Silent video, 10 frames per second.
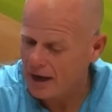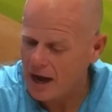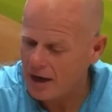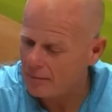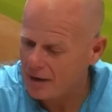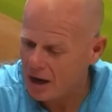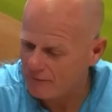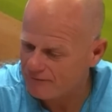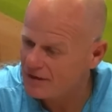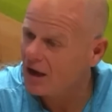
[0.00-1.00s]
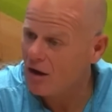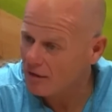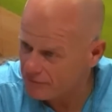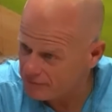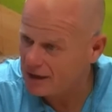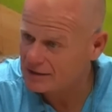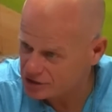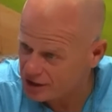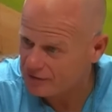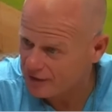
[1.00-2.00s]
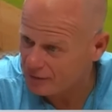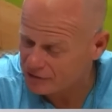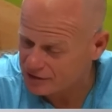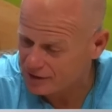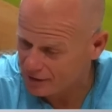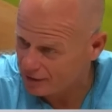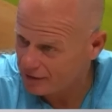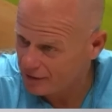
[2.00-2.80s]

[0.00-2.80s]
And I about fell off my chair that I was sitting